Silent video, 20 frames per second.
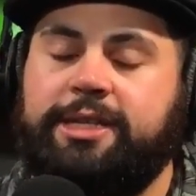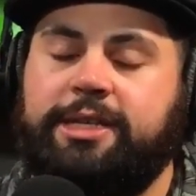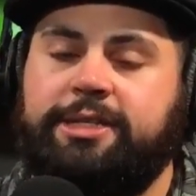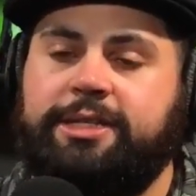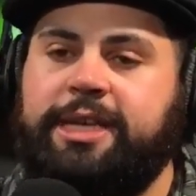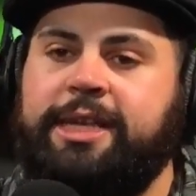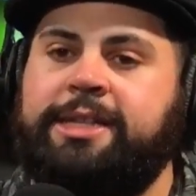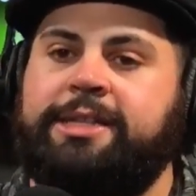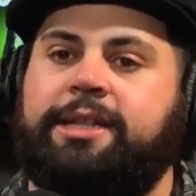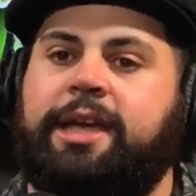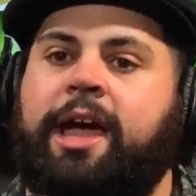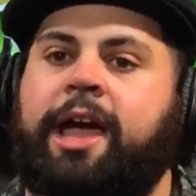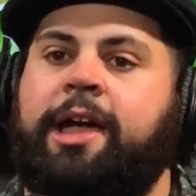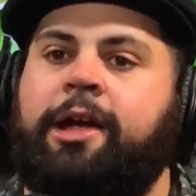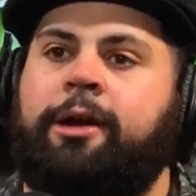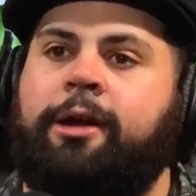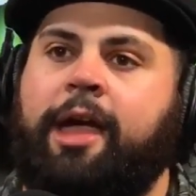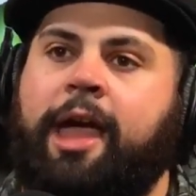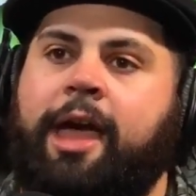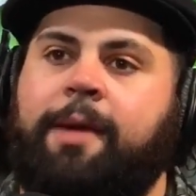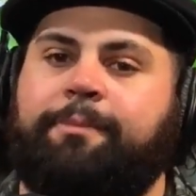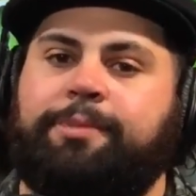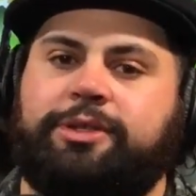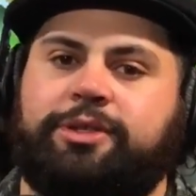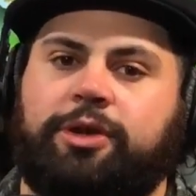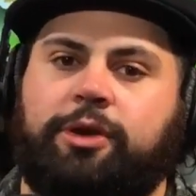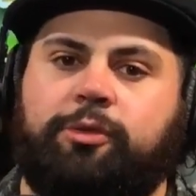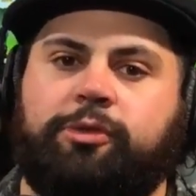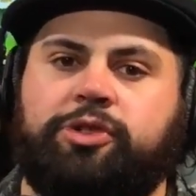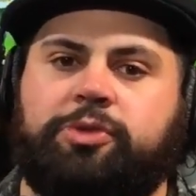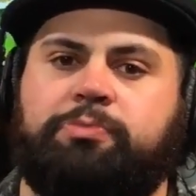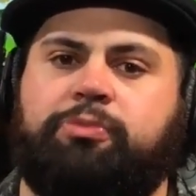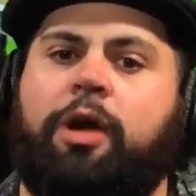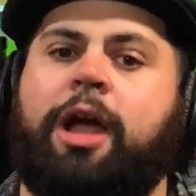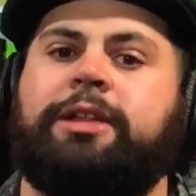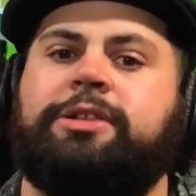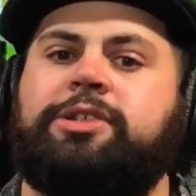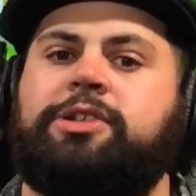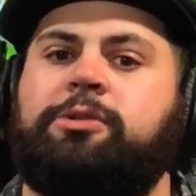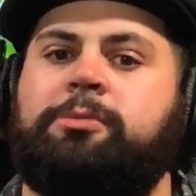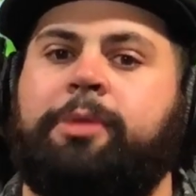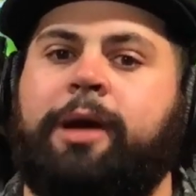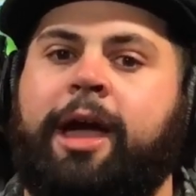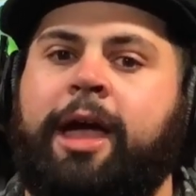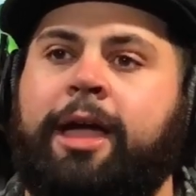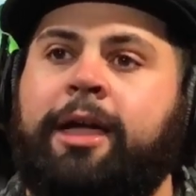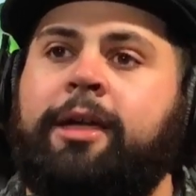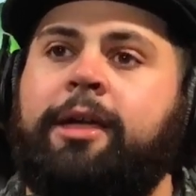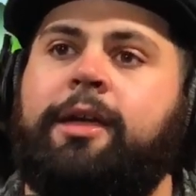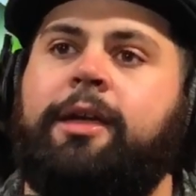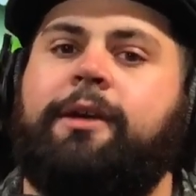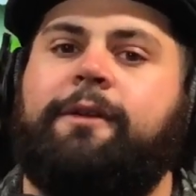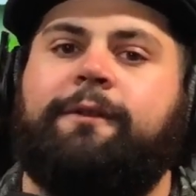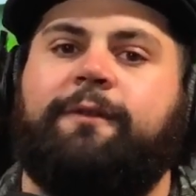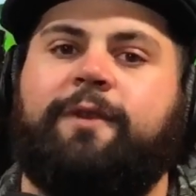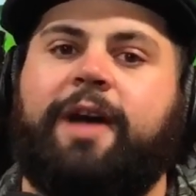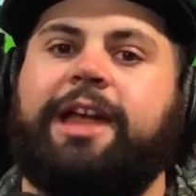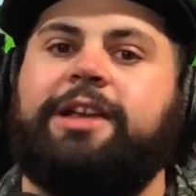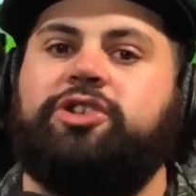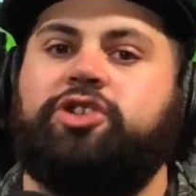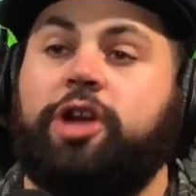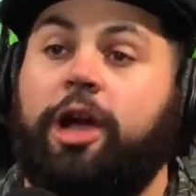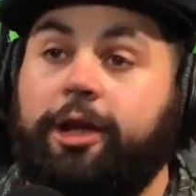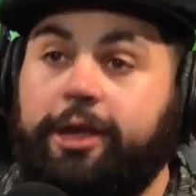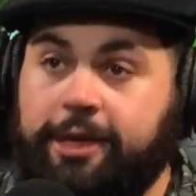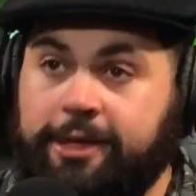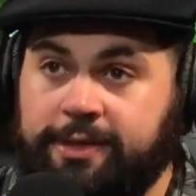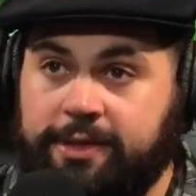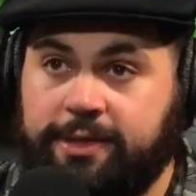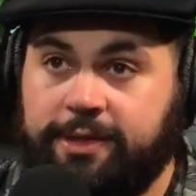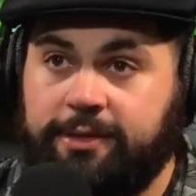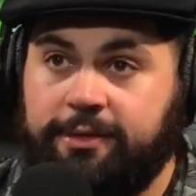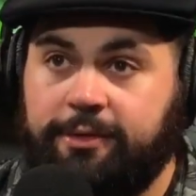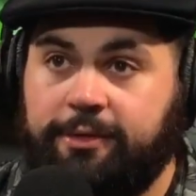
This entire episode was brought to you by Fight Junkeez.